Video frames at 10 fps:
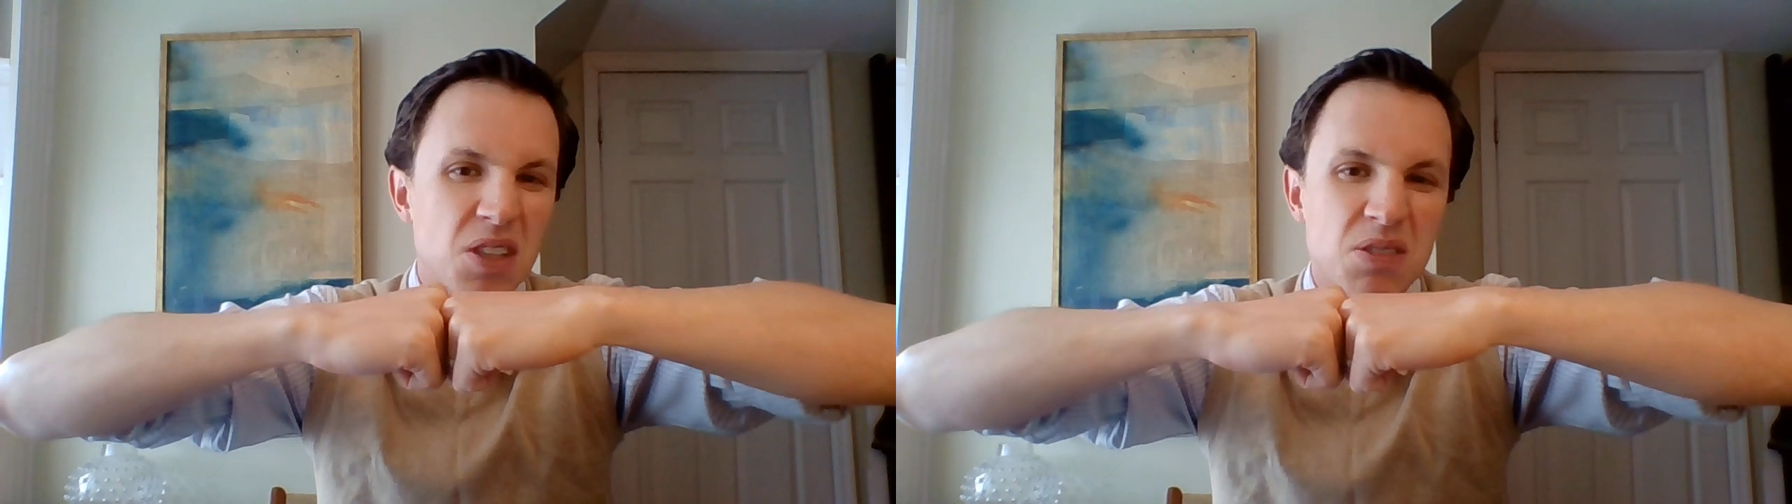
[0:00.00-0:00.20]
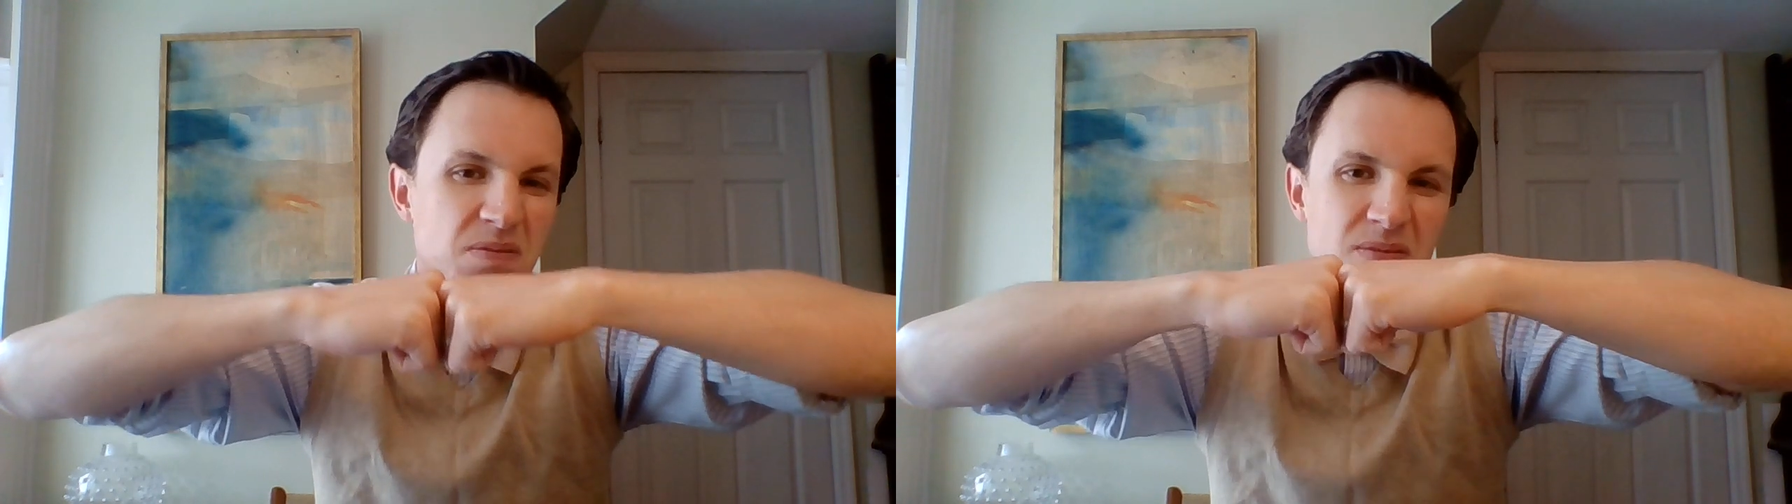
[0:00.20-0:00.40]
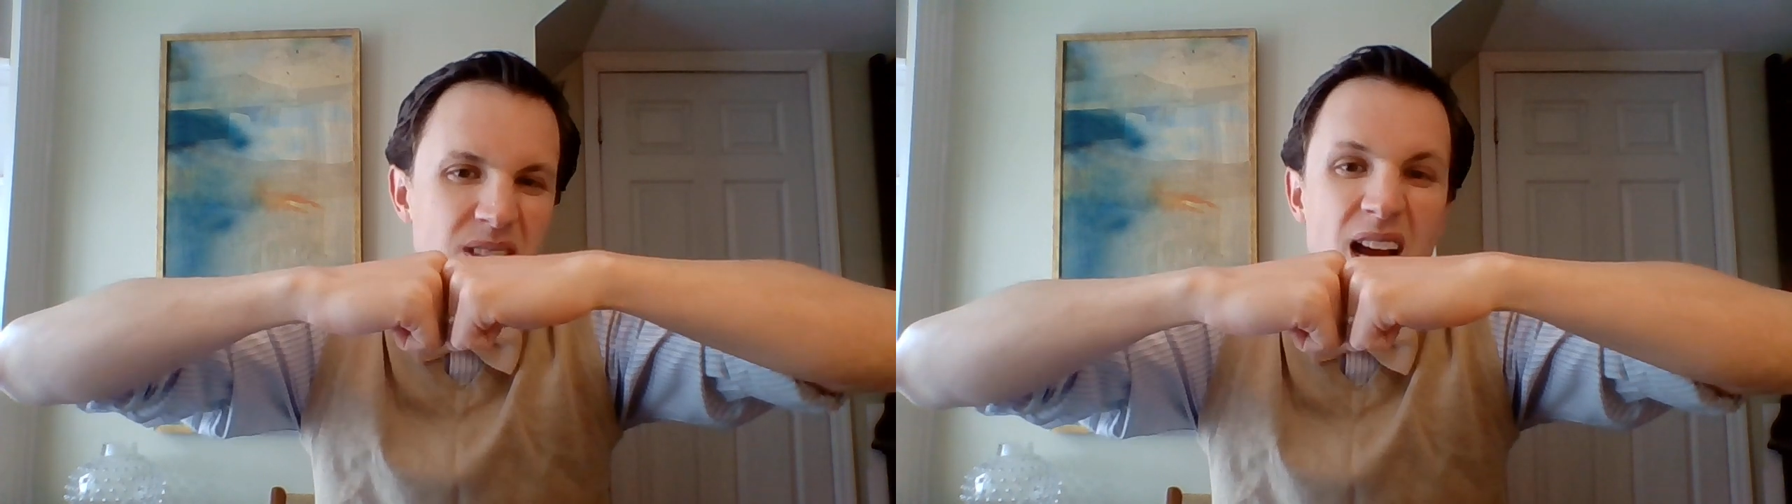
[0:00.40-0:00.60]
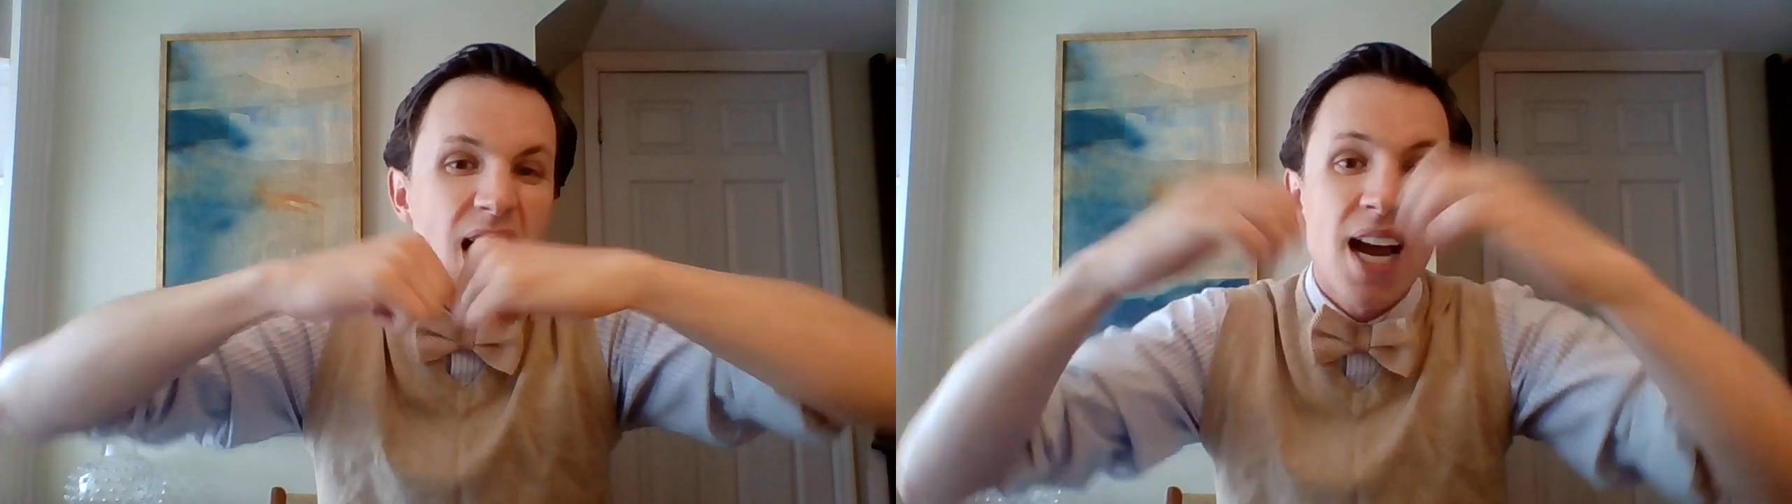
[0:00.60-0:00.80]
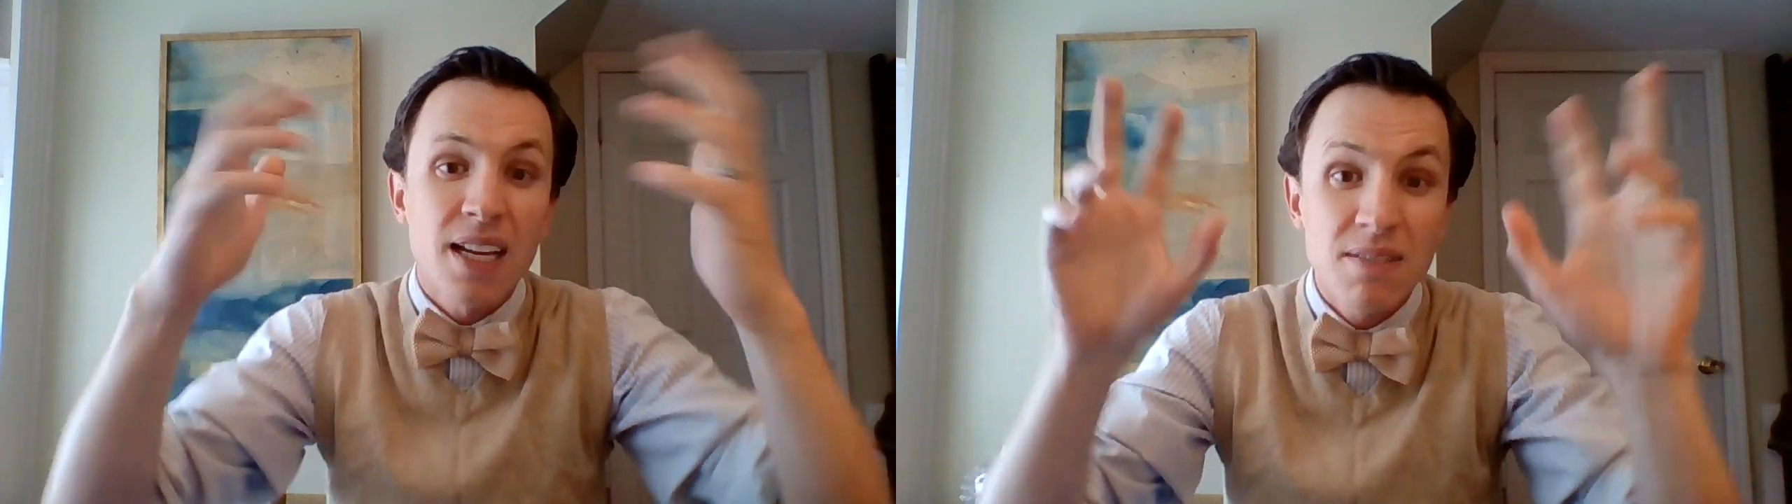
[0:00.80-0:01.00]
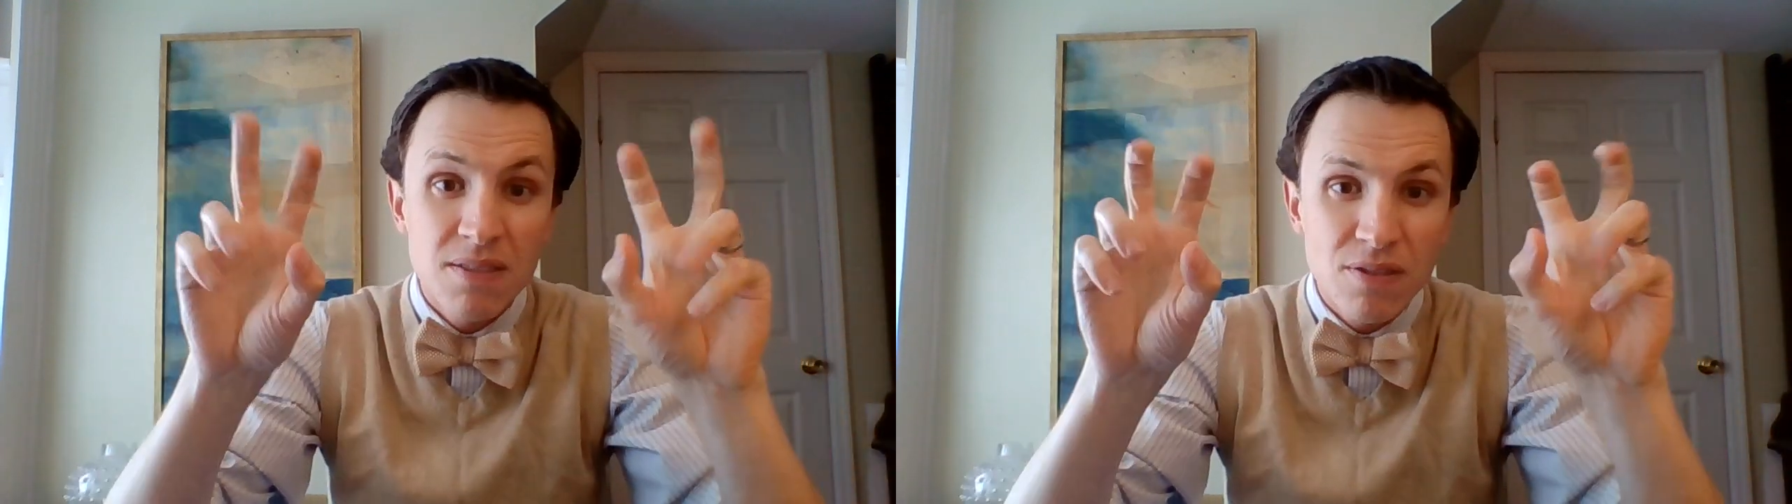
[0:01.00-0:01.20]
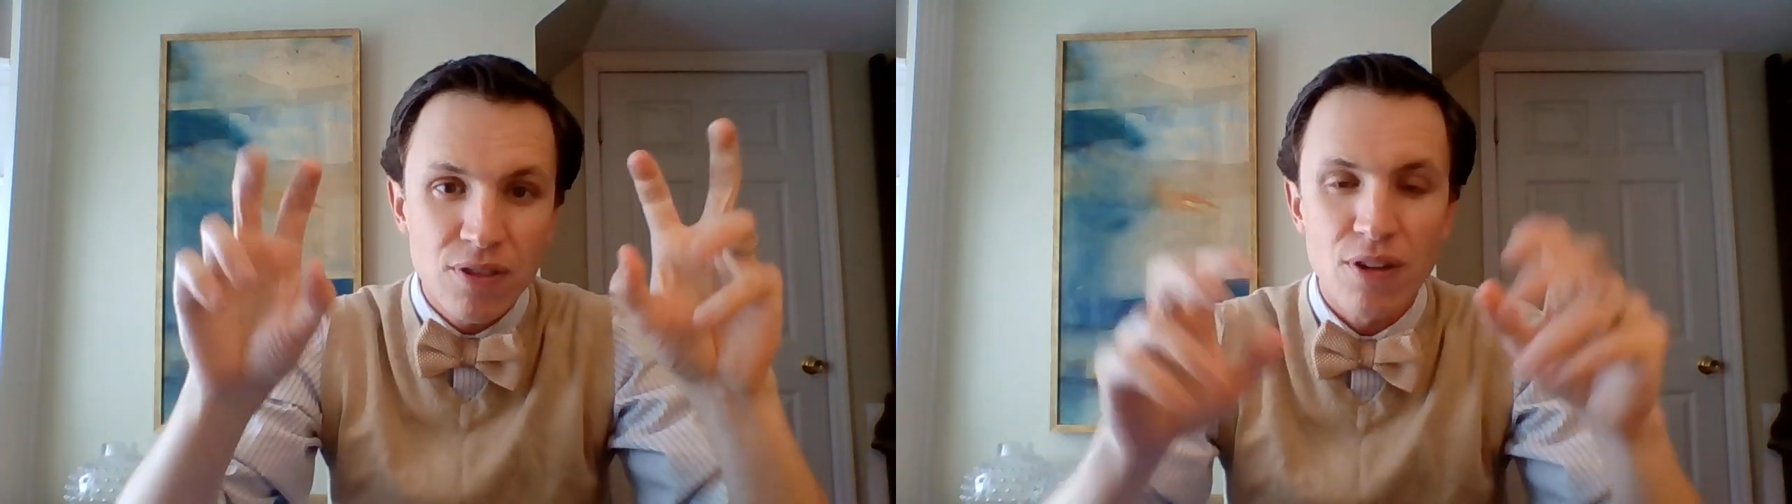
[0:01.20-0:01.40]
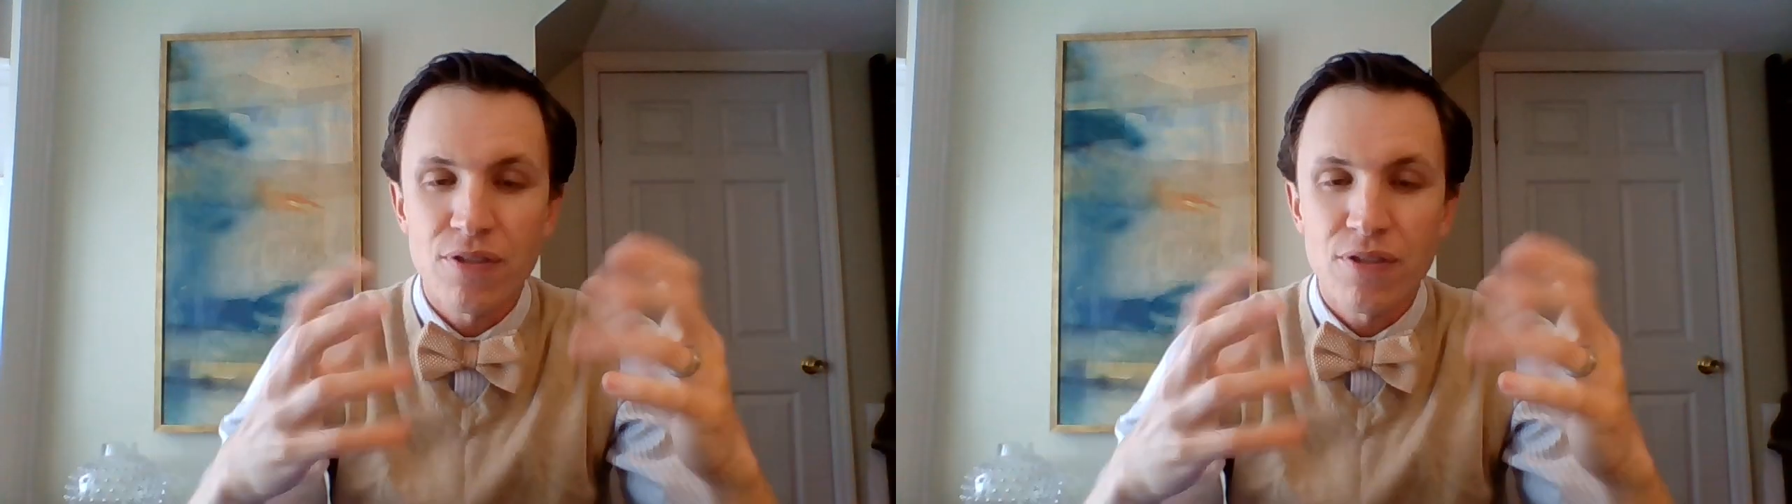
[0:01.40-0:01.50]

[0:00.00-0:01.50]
or tie for